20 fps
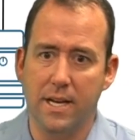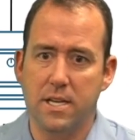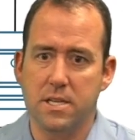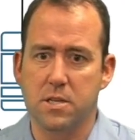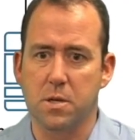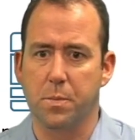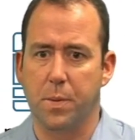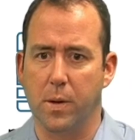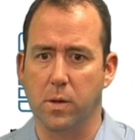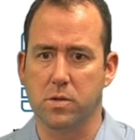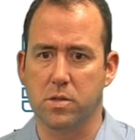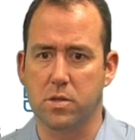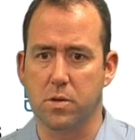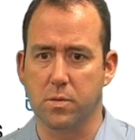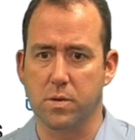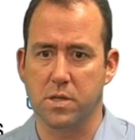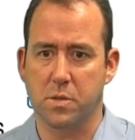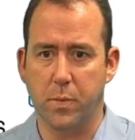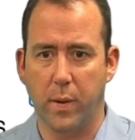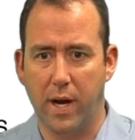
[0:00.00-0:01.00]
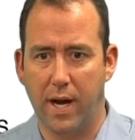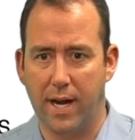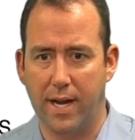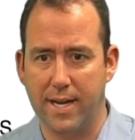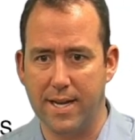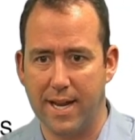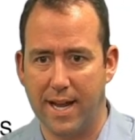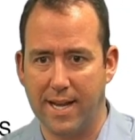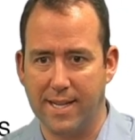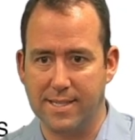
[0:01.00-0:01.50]
supposed to
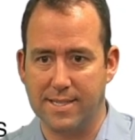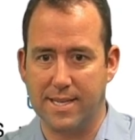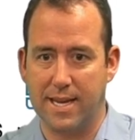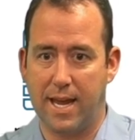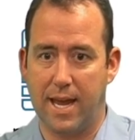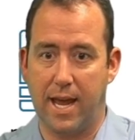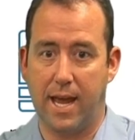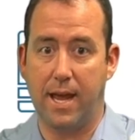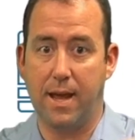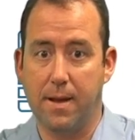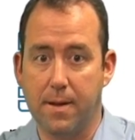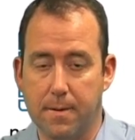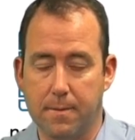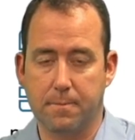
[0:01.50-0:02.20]
respond and say,